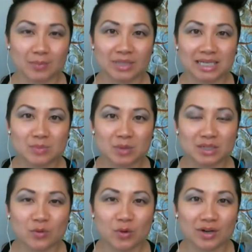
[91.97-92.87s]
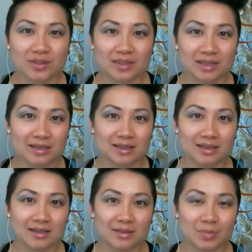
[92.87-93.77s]
placement for
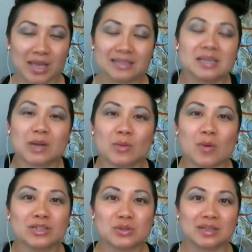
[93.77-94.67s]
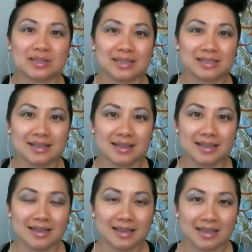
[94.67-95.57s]
the painting, but I wanted you to at least
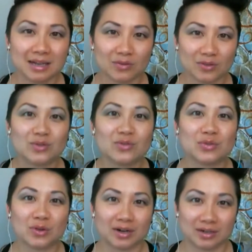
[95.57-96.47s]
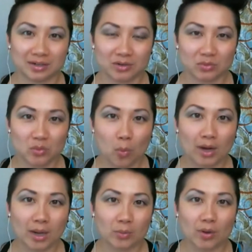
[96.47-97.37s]
get a feel for
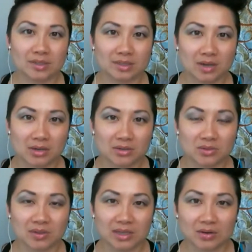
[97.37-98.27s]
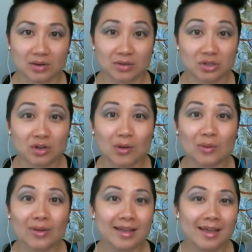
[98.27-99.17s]
what I'm going to start doing here on the
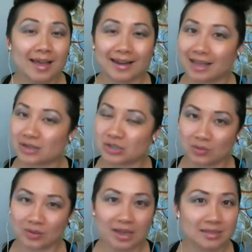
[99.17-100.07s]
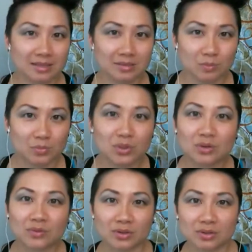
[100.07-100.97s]
show. And again, showcasing
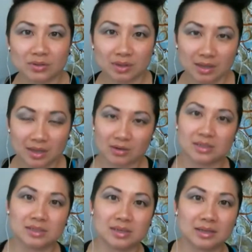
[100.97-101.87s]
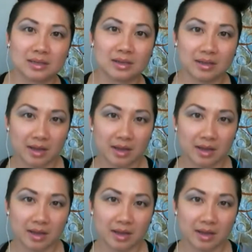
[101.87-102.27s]
beautiful and artistic